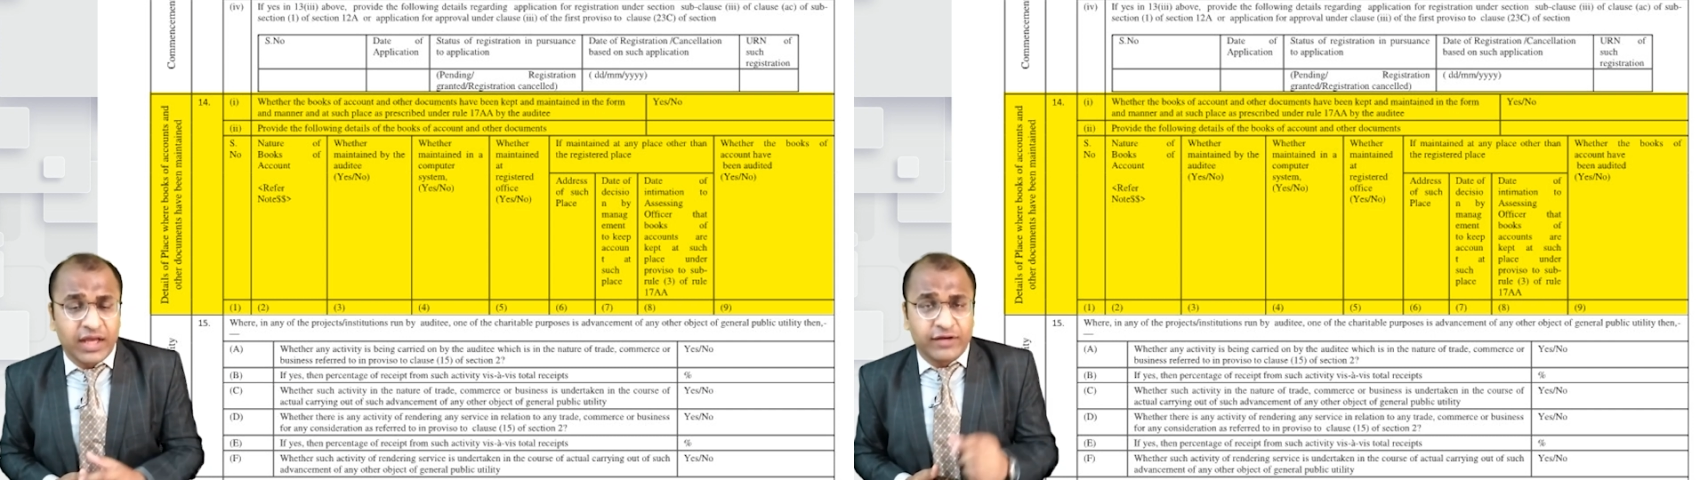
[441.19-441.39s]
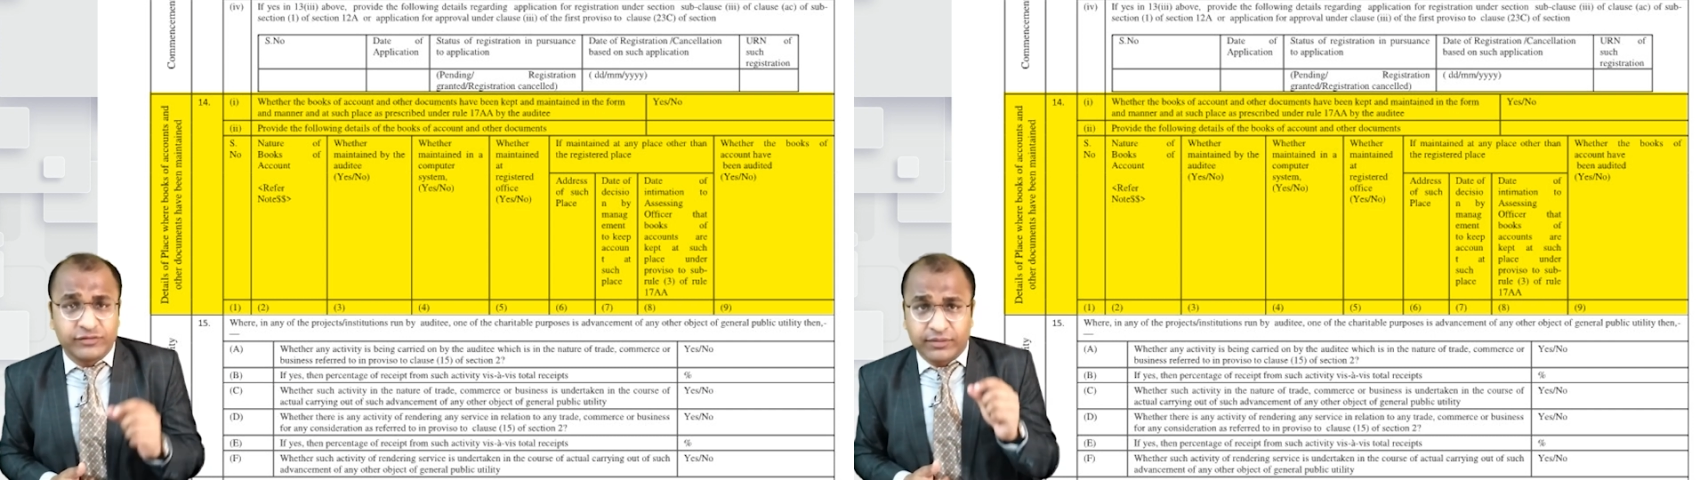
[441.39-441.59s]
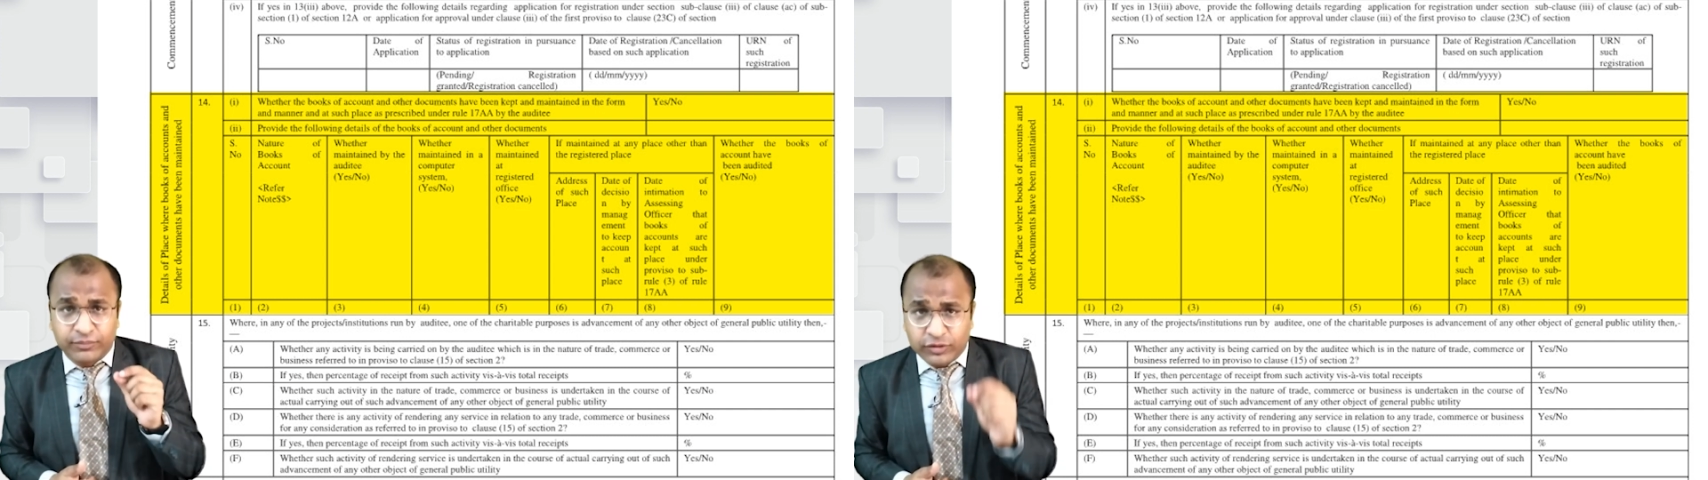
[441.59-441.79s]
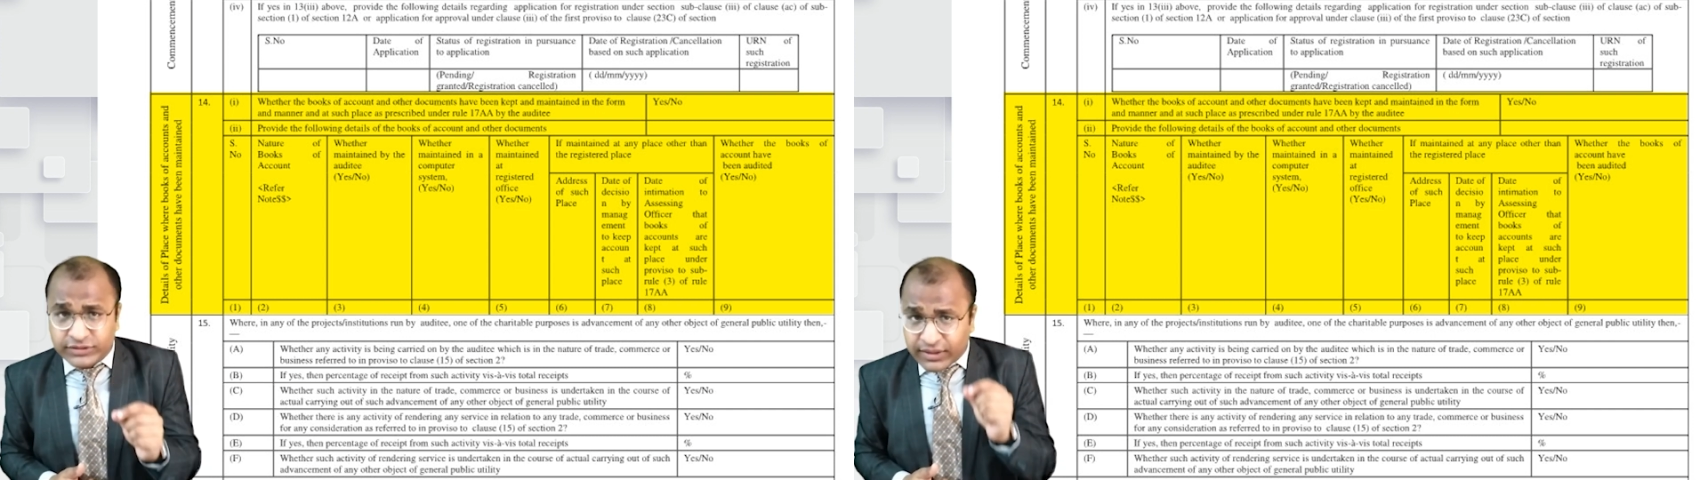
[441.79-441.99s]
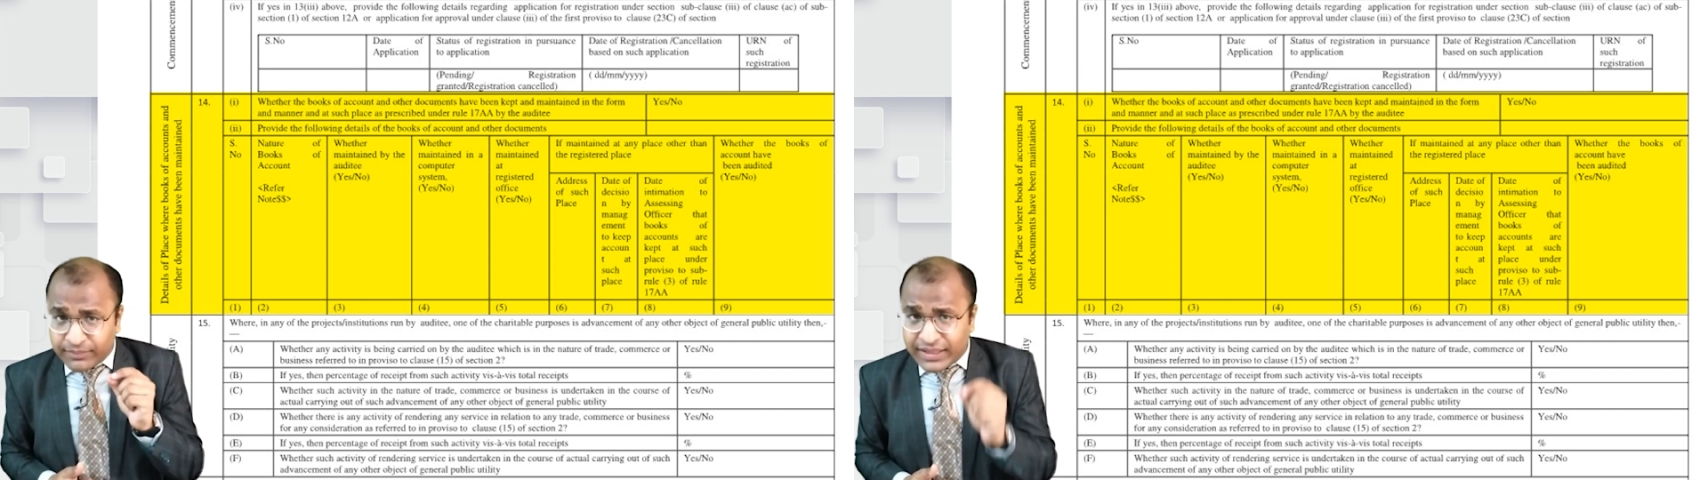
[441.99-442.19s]
If the
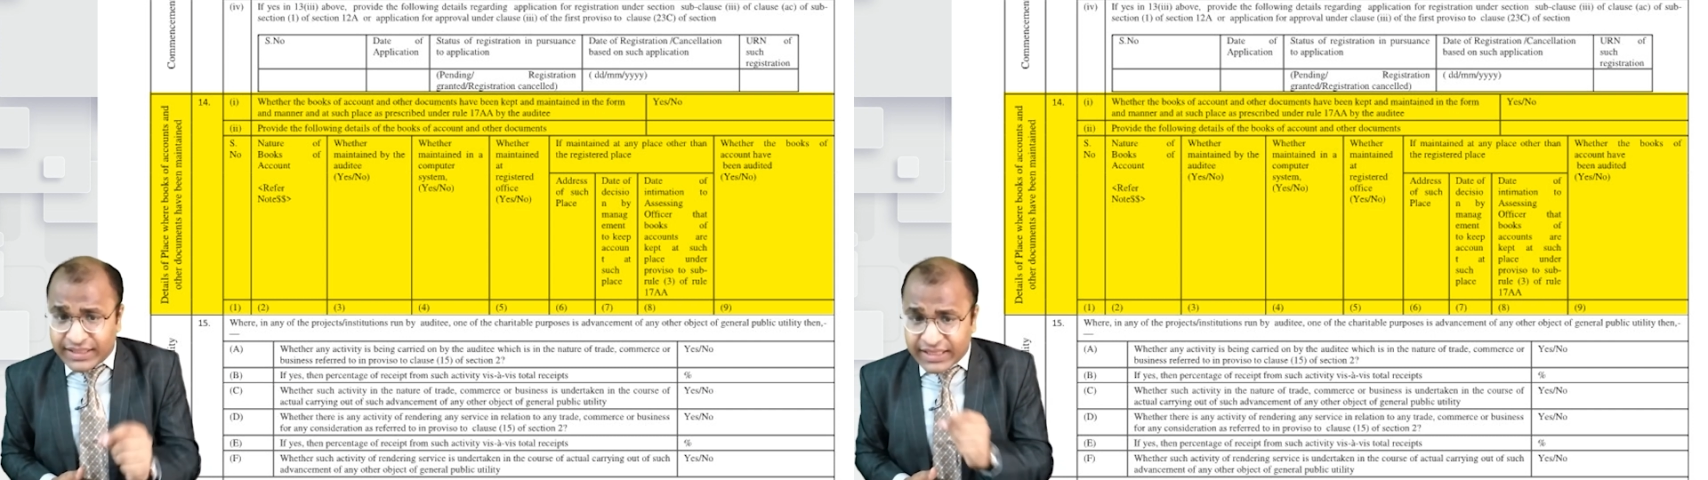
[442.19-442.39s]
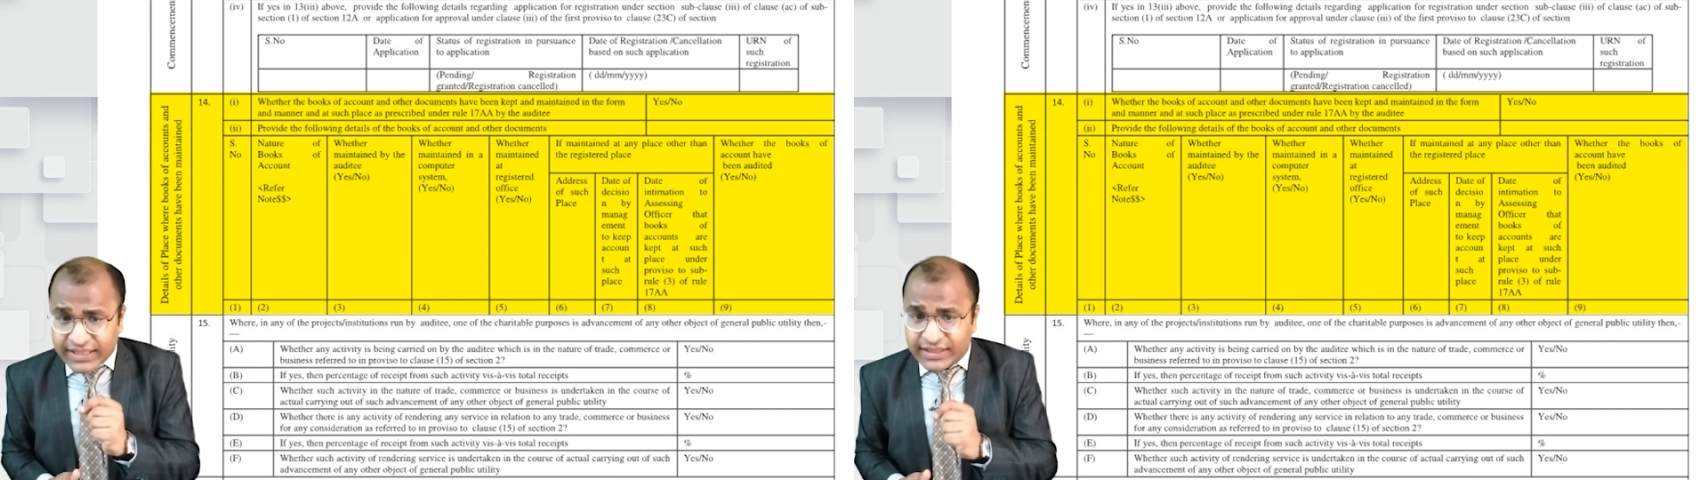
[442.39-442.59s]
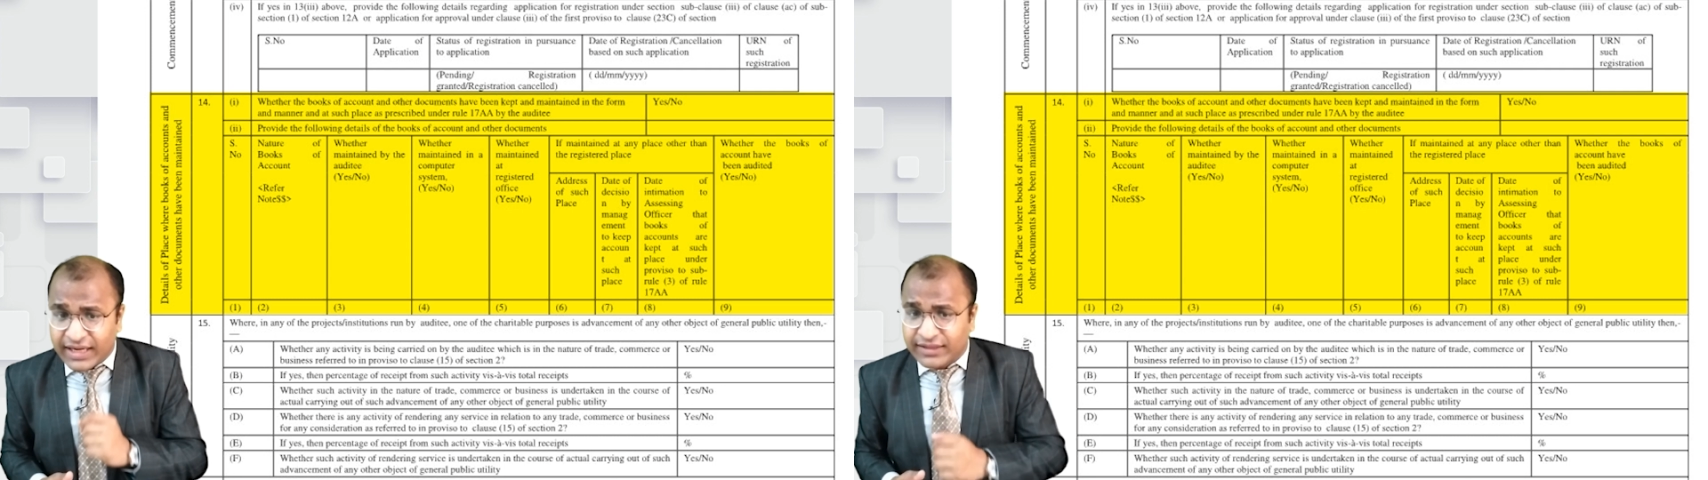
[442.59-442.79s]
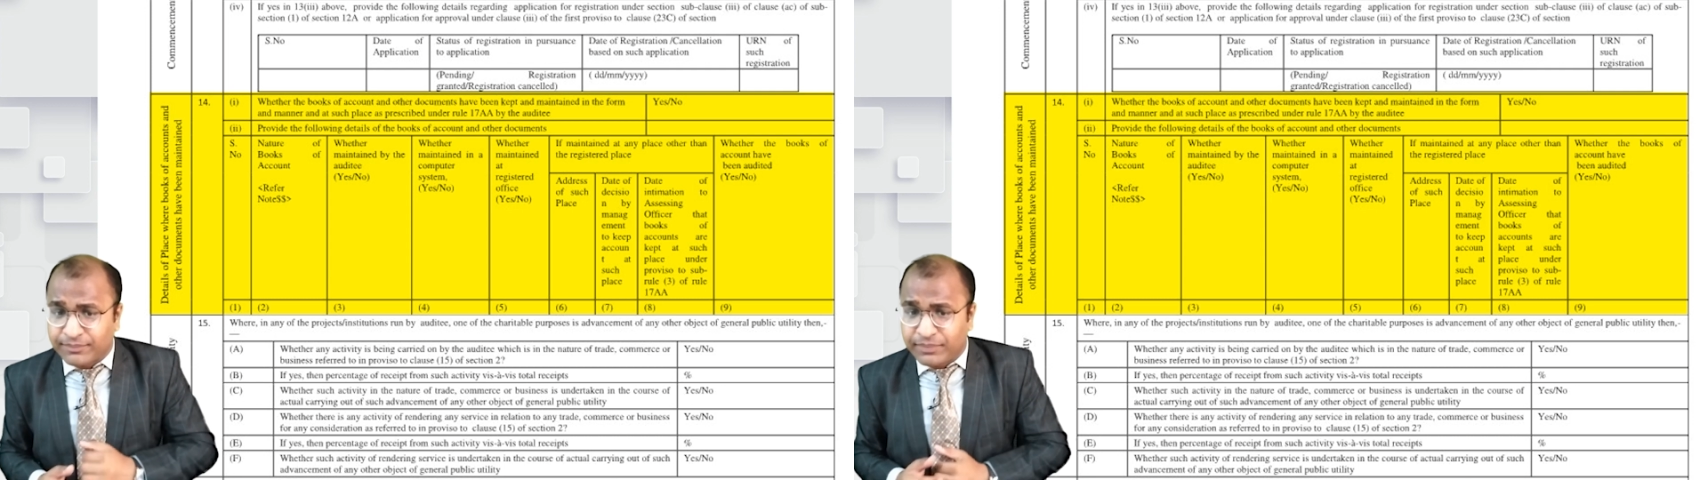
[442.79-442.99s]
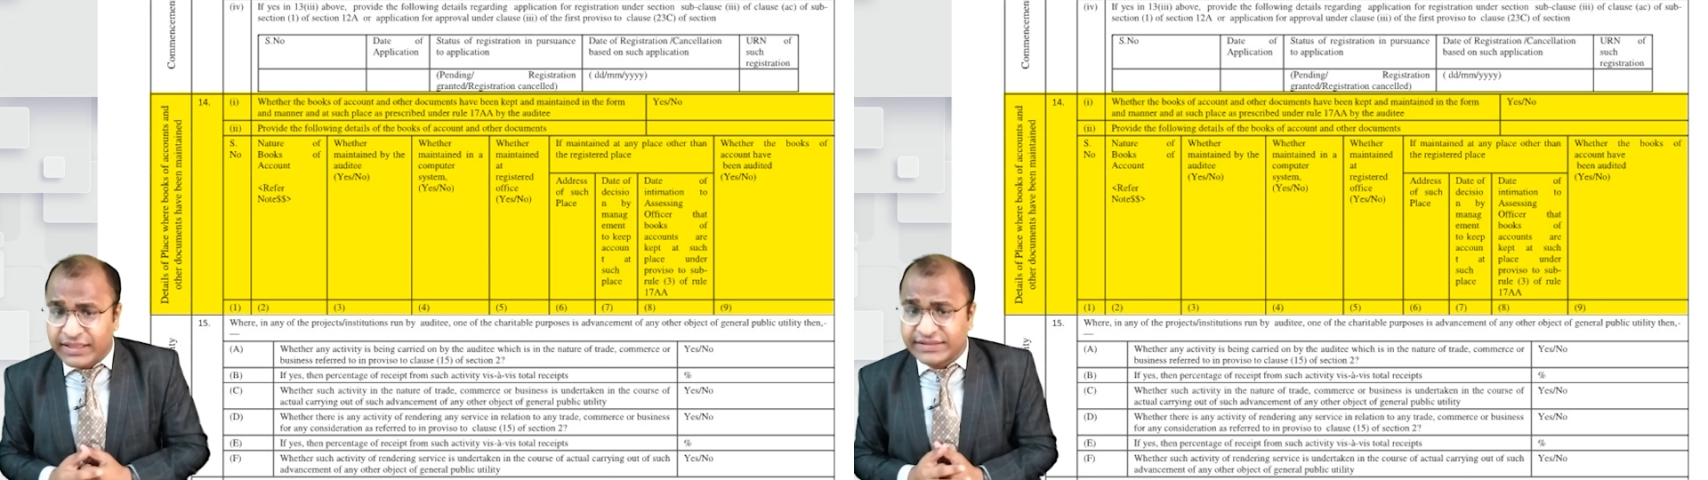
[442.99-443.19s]
books are maintained at a
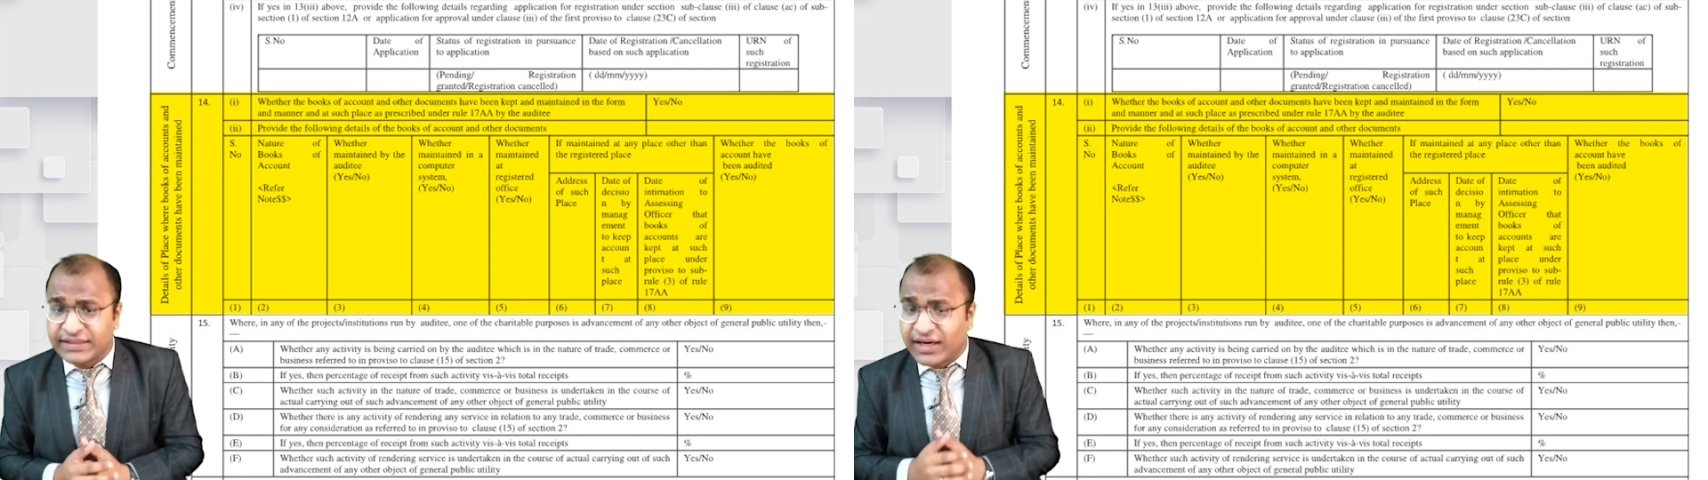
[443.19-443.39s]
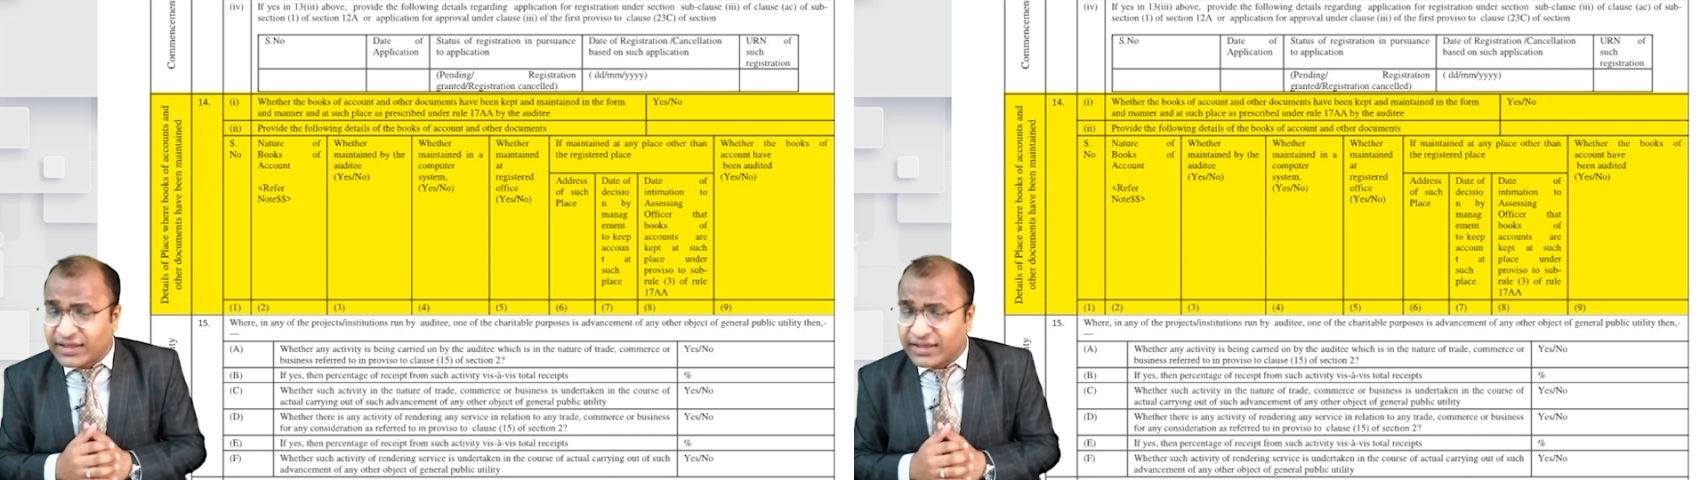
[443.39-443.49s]
place